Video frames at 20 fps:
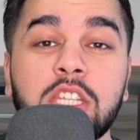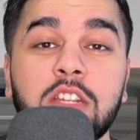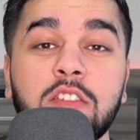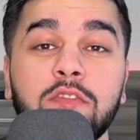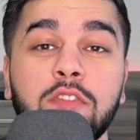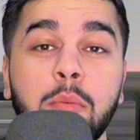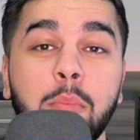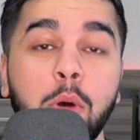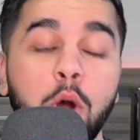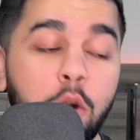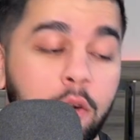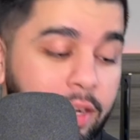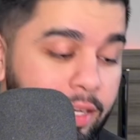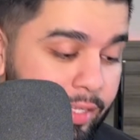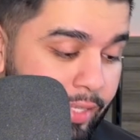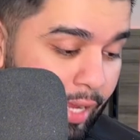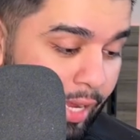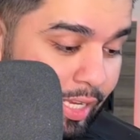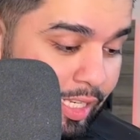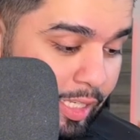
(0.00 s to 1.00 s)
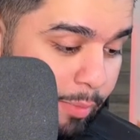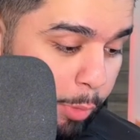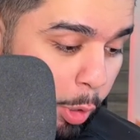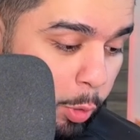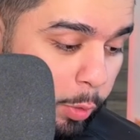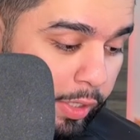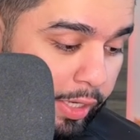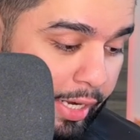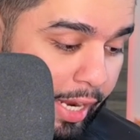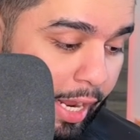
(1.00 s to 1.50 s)
for Boris has
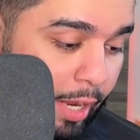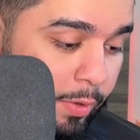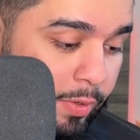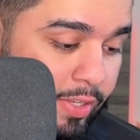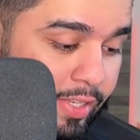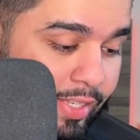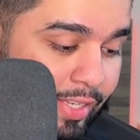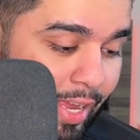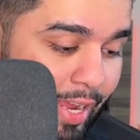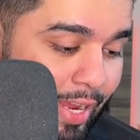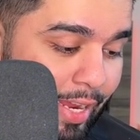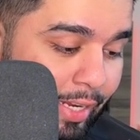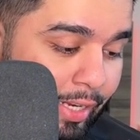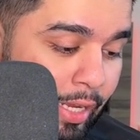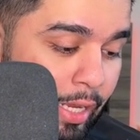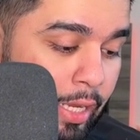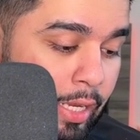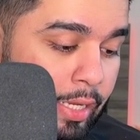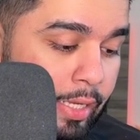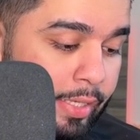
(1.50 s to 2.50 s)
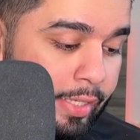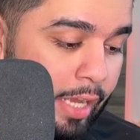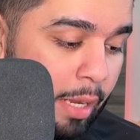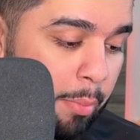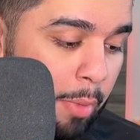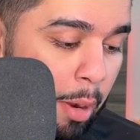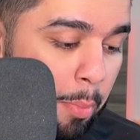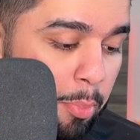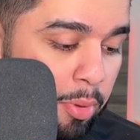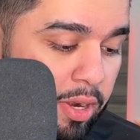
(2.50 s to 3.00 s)
spoken out, saying
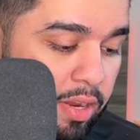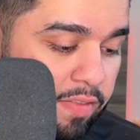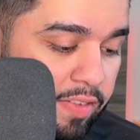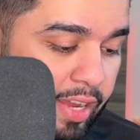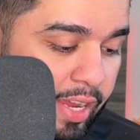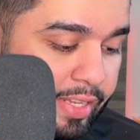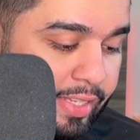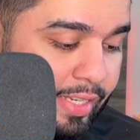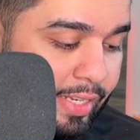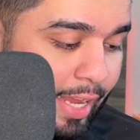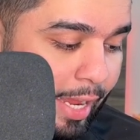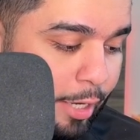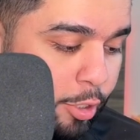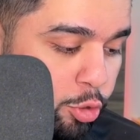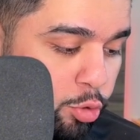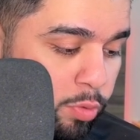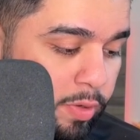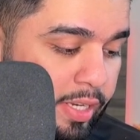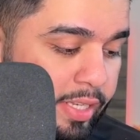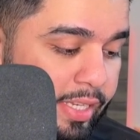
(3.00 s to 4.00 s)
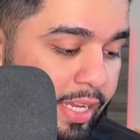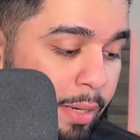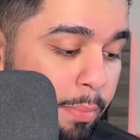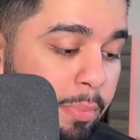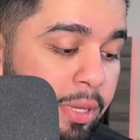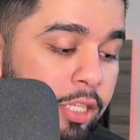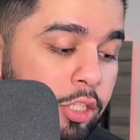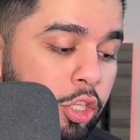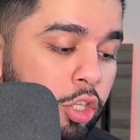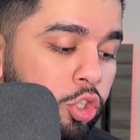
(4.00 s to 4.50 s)
some abbreviated entries in
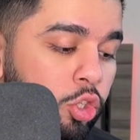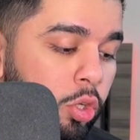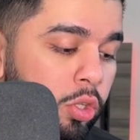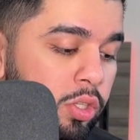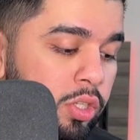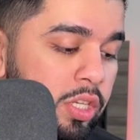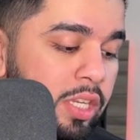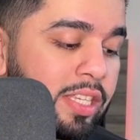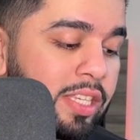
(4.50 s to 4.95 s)
Mr. Johnson's